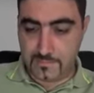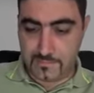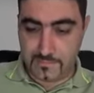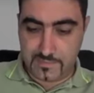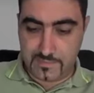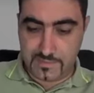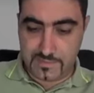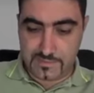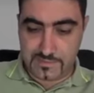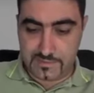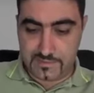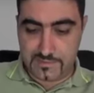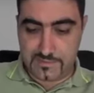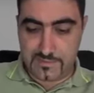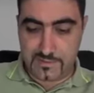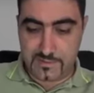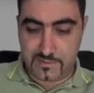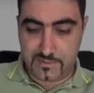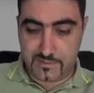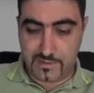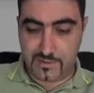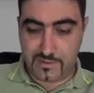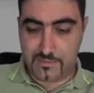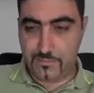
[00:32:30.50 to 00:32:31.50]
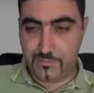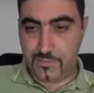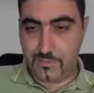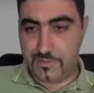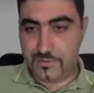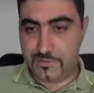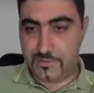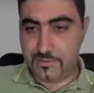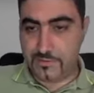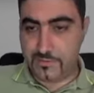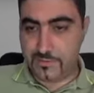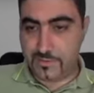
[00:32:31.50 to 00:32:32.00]
this is the correct way
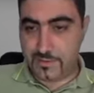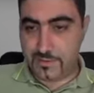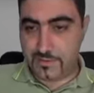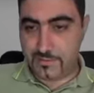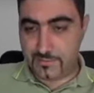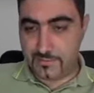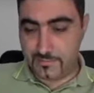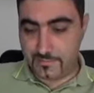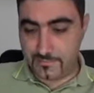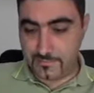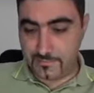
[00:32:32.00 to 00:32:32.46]
to do it